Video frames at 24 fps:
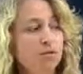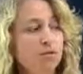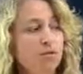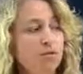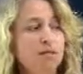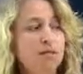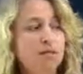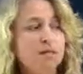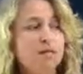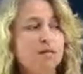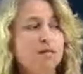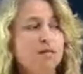
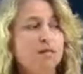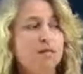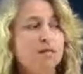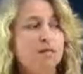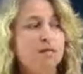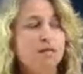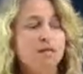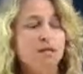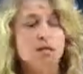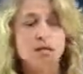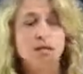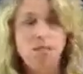this,
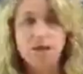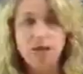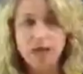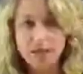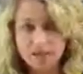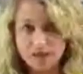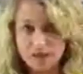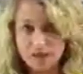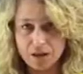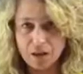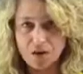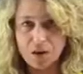we
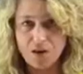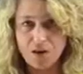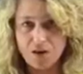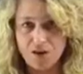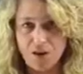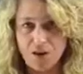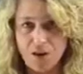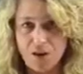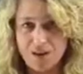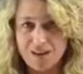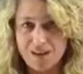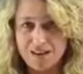can go
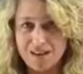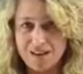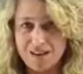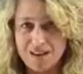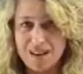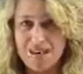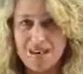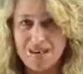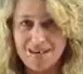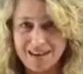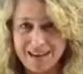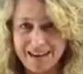far,
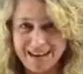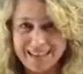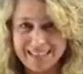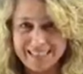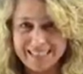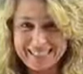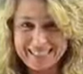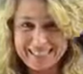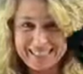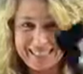all right?